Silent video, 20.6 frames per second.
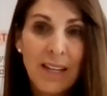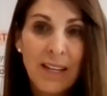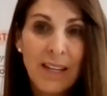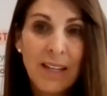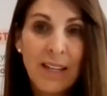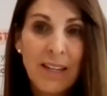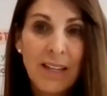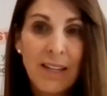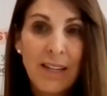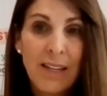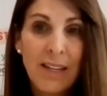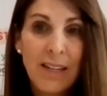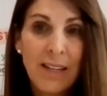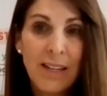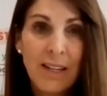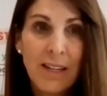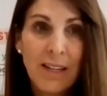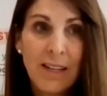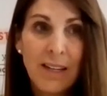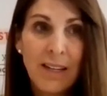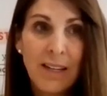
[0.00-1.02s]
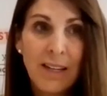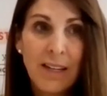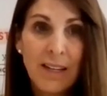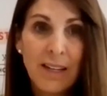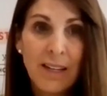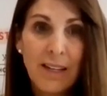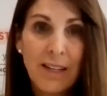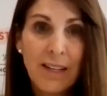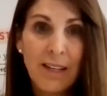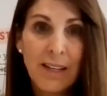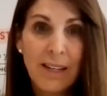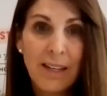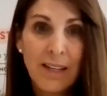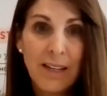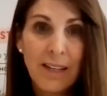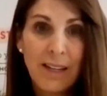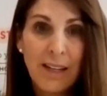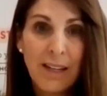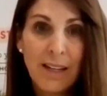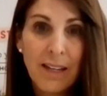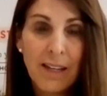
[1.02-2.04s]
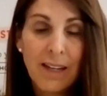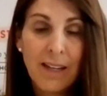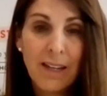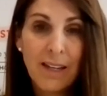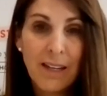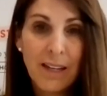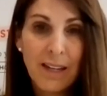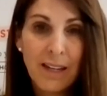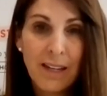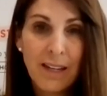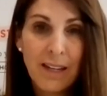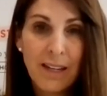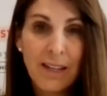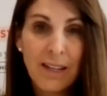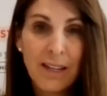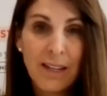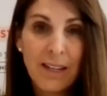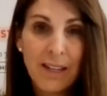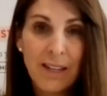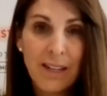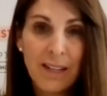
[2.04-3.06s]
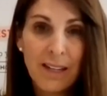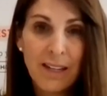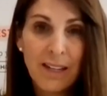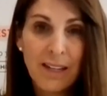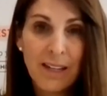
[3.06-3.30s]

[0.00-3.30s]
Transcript: This person isn't speaking.